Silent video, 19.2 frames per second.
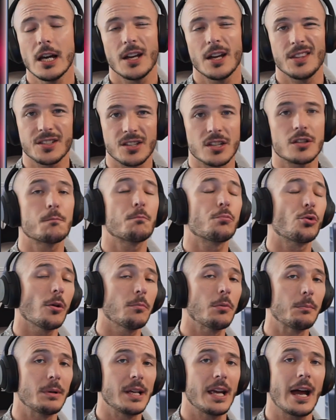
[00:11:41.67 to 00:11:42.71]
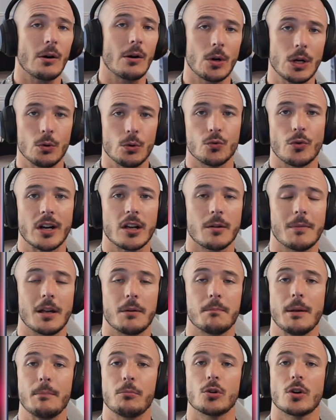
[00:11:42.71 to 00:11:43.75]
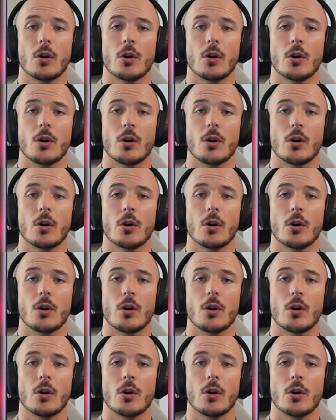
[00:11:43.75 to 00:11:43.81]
And this is probably how I would recommend people